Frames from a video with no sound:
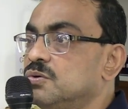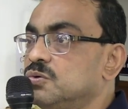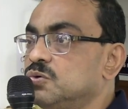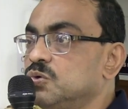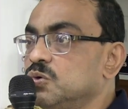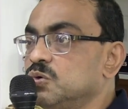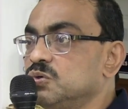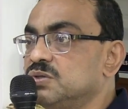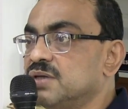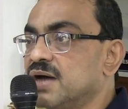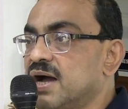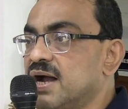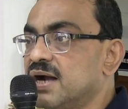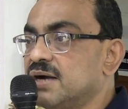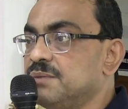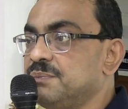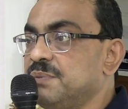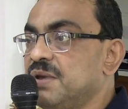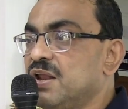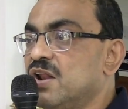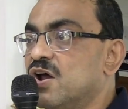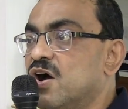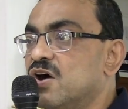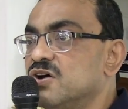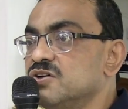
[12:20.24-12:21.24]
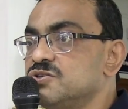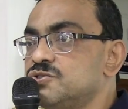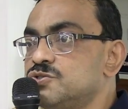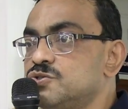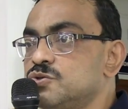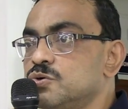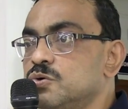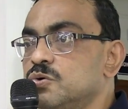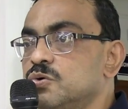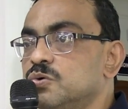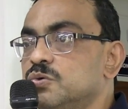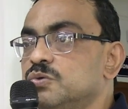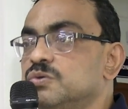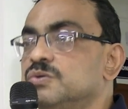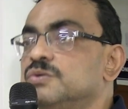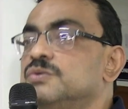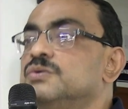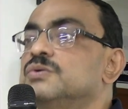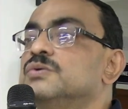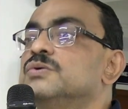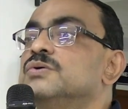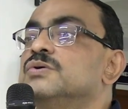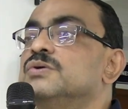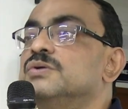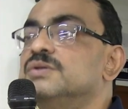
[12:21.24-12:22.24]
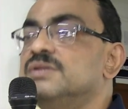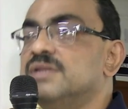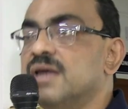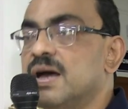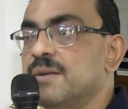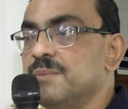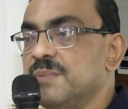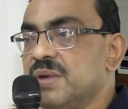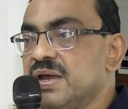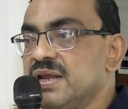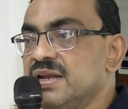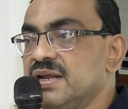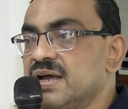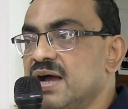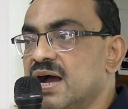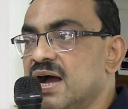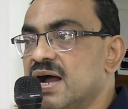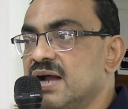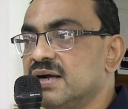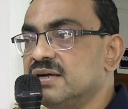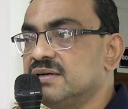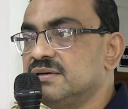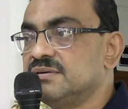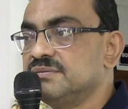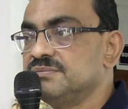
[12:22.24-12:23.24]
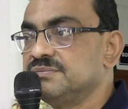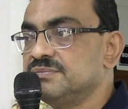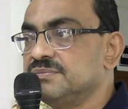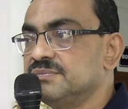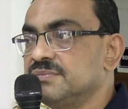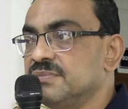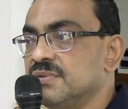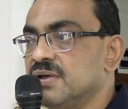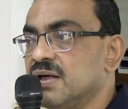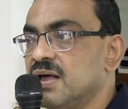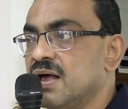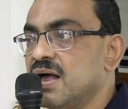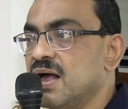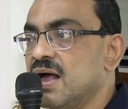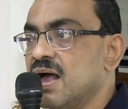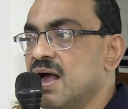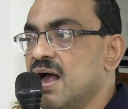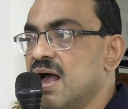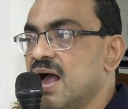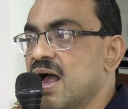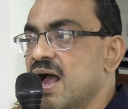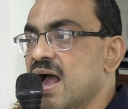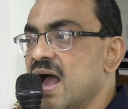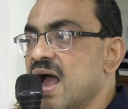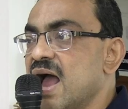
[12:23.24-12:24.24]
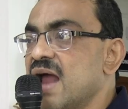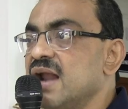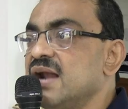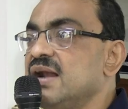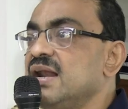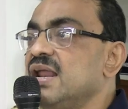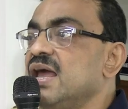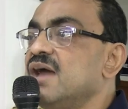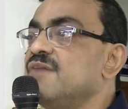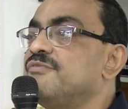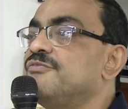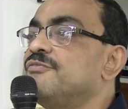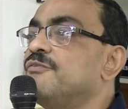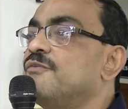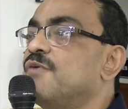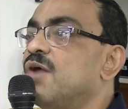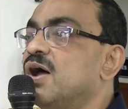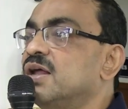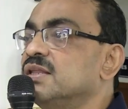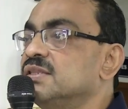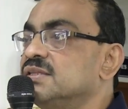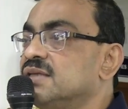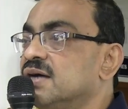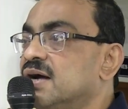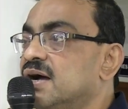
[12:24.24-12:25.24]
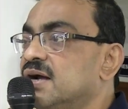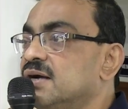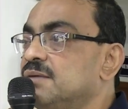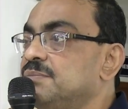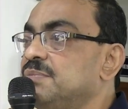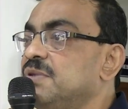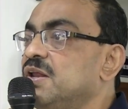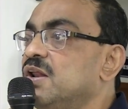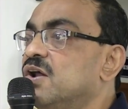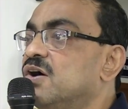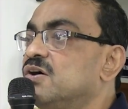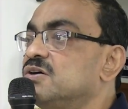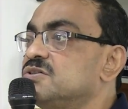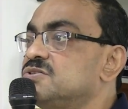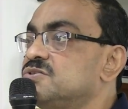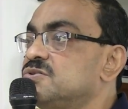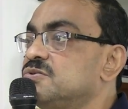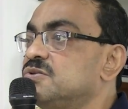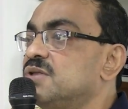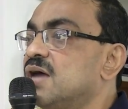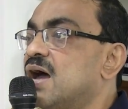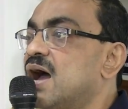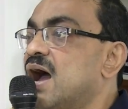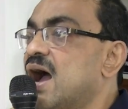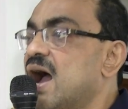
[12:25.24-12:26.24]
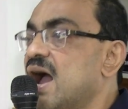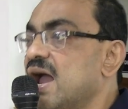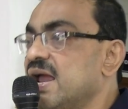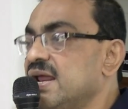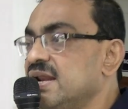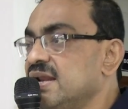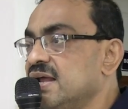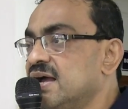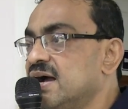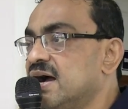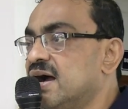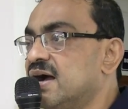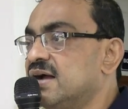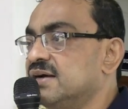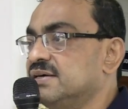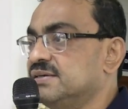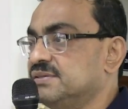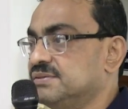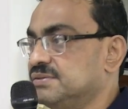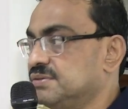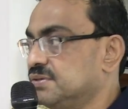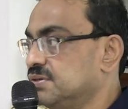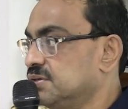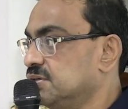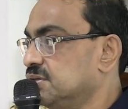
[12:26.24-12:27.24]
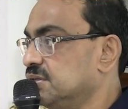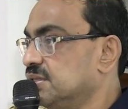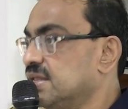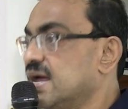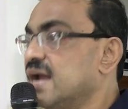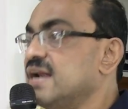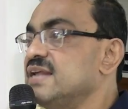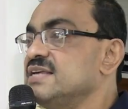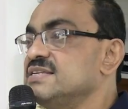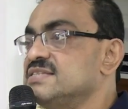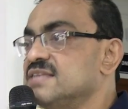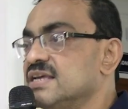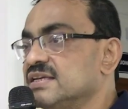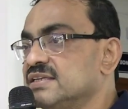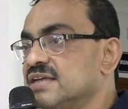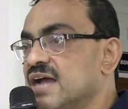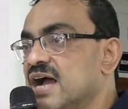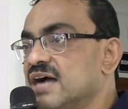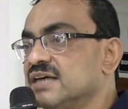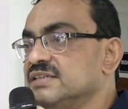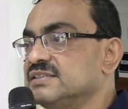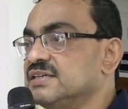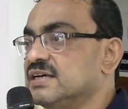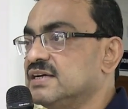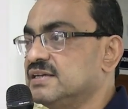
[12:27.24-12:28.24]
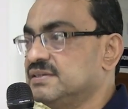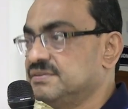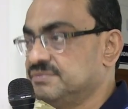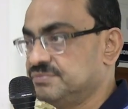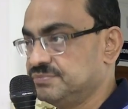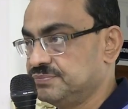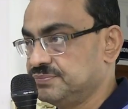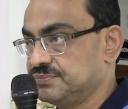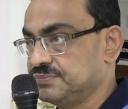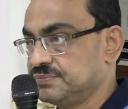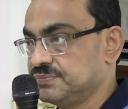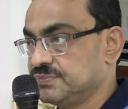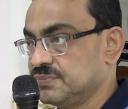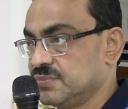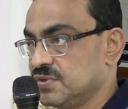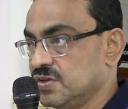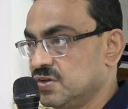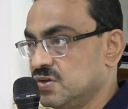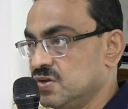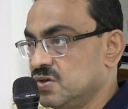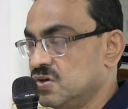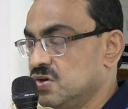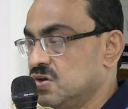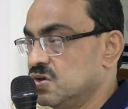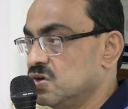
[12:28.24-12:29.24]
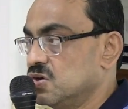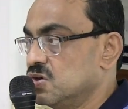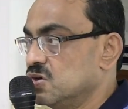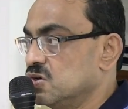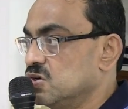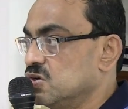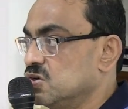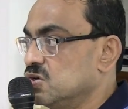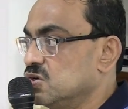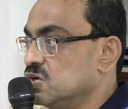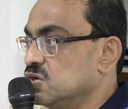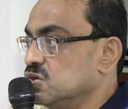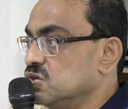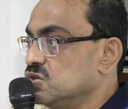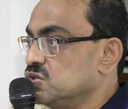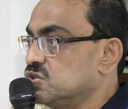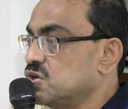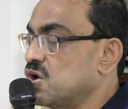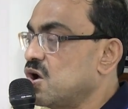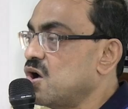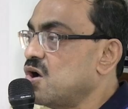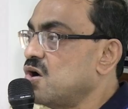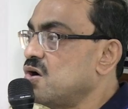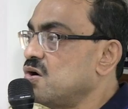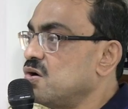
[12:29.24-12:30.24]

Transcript: two-thirds belongs to the mid gut and left 1/3 belongs to the hind gut. That is the junction. So